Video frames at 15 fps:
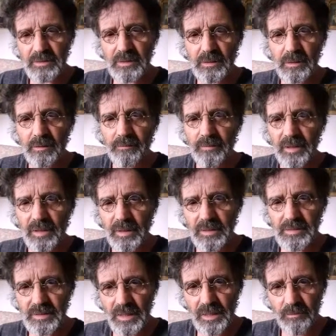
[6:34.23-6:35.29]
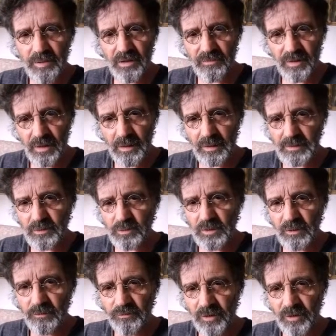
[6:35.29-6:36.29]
This means that Michael himself,